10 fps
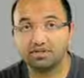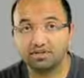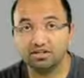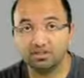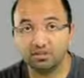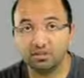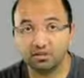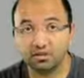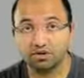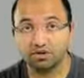to the degree
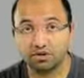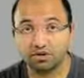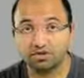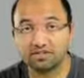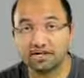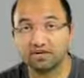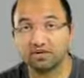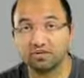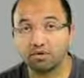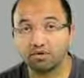where you would notice that in
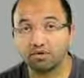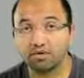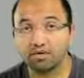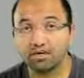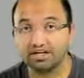your workload